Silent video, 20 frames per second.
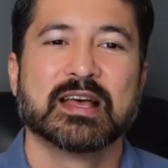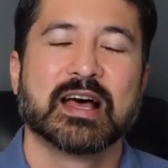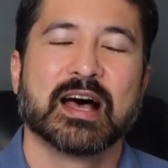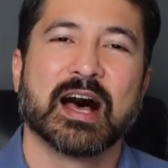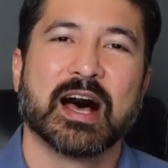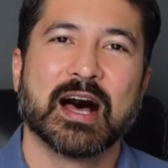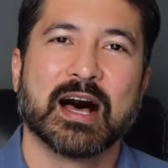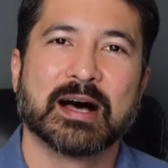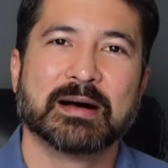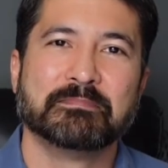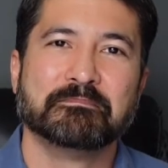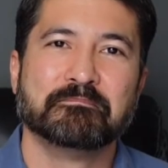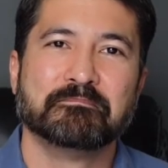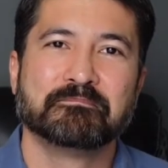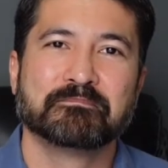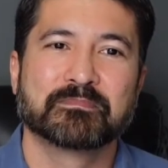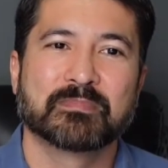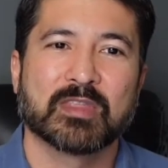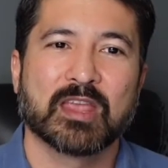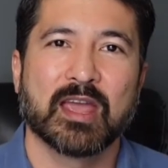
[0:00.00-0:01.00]

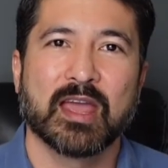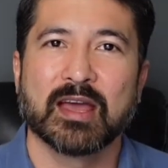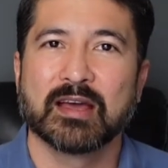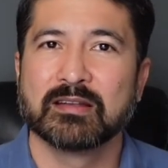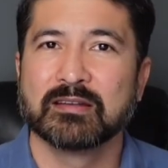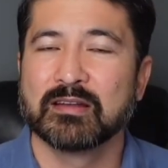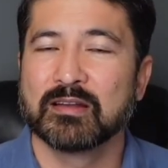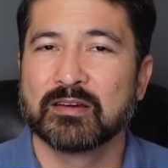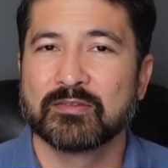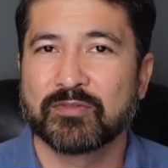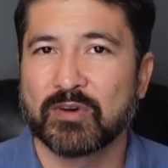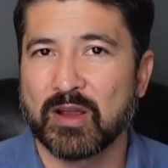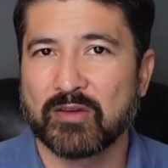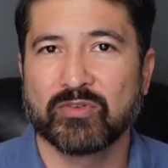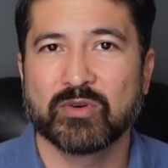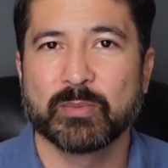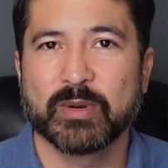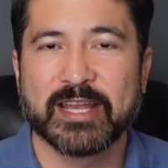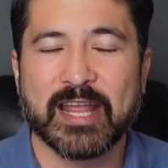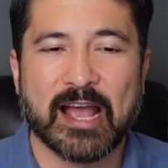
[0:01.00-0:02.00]
And for
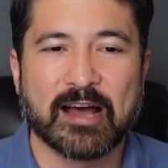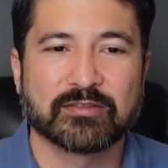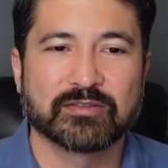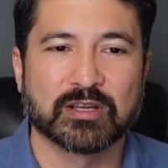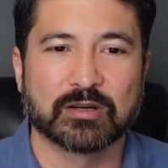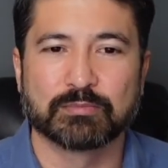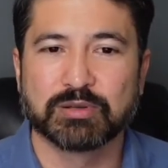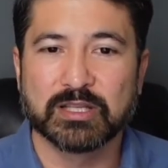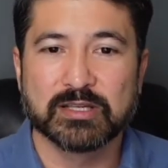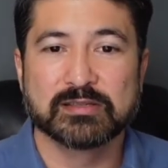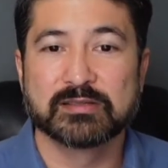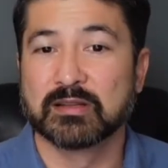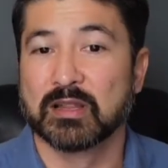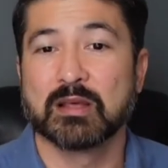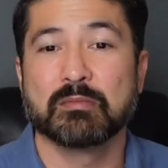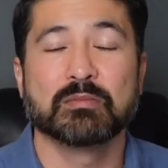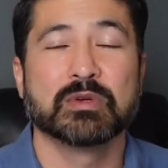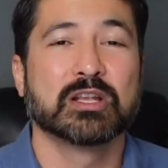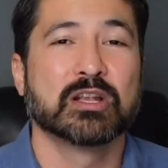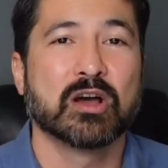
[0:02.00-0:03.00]
everybody out there, please
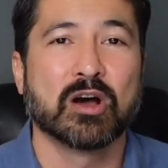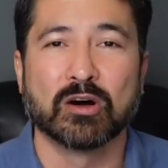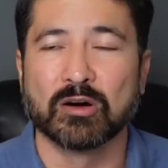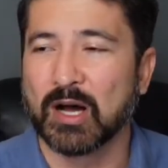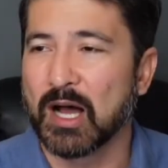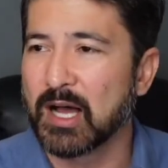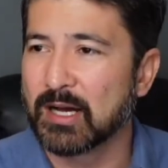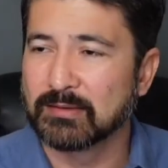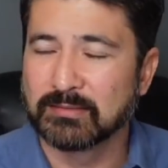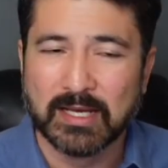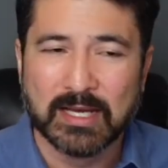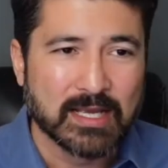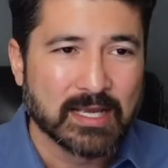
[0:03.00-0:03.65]
let me know.